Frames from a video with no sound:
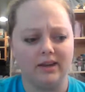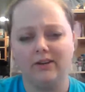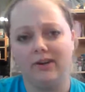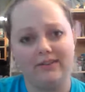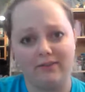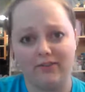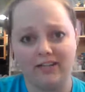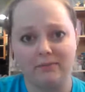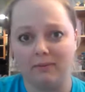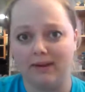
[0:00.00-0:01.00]
I don't have a
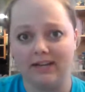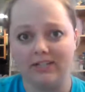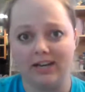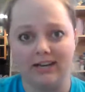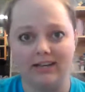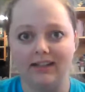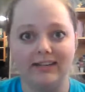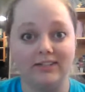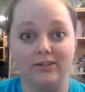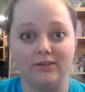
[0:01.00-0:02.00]
Facebook page yet. I'd
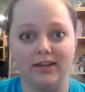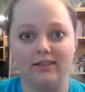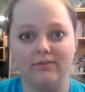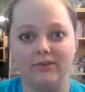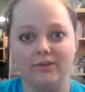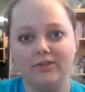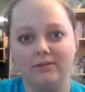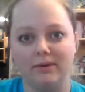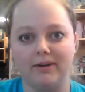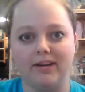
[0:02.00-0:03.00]
like to do that in the future,
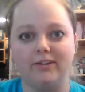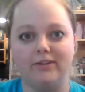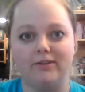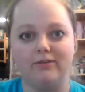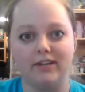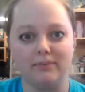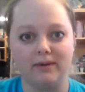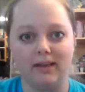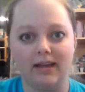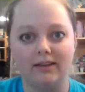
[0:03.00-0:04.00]
so maybe I could do
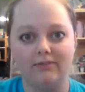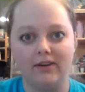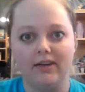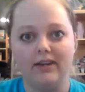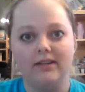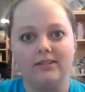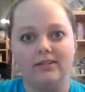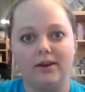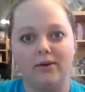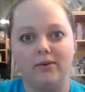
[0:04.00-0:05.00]
Facebook Live.
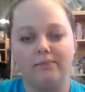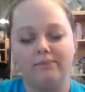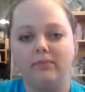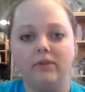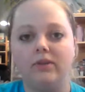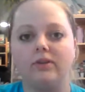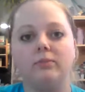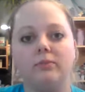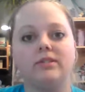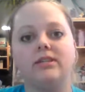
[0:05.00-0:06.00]
So,
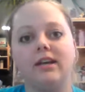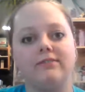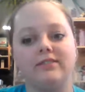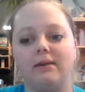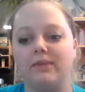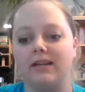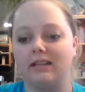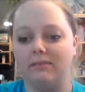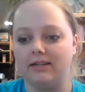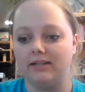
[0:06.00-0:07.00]
we'll still have something
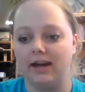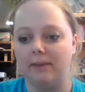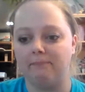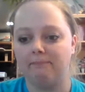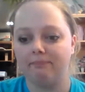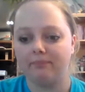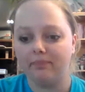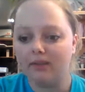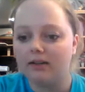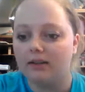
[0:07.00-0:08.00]
in the meantime.
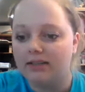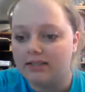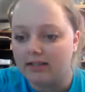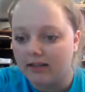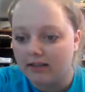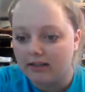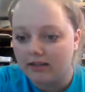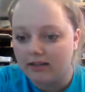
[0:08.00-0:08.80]
Let's see.